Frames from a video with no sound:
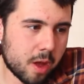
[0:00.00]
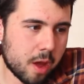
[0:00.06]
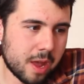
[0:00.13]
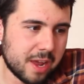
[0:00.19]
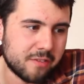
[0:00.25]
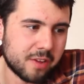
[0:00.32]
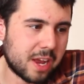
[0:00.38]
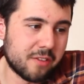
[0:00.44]

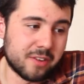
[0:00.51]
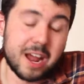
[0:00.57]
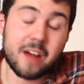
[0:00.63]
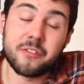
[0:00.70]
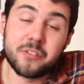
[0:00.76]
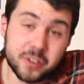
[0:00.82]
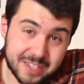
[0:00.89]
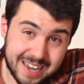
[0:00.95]
even
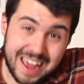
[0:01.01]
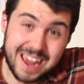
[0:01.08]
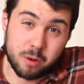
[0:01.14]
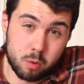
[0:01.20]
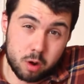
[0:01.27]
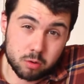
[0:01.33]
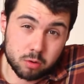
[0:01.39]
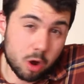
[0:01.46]
after day
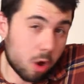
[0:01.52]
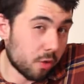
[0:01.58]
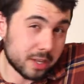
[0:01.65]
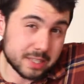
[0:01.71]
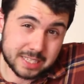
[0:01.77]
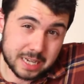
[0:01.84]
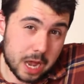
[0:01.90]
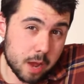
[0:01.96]
one, all
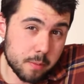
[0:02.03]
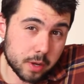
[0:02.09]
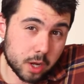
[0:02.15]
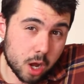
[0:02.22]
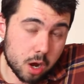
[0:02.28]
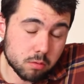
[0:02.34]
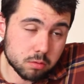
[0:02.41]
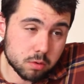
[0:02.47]
that time ago,